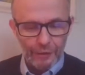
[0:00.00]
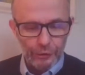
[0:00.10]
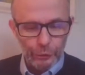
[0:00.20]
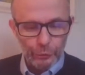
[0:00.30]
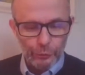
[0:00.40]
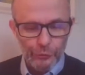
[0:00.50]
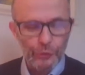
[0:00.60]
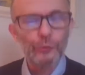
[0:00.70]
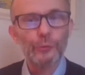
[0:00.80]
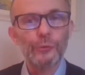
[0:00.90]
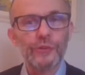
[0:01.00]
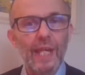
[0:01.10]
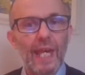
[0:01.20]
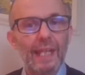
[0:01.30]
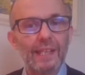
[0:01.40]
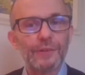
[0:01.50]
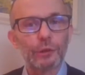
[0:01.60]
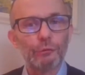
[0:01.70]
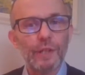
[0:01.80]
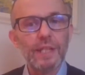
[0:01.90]
you choose a
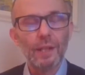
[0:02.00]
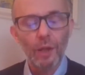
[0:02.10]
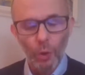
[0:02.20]
degree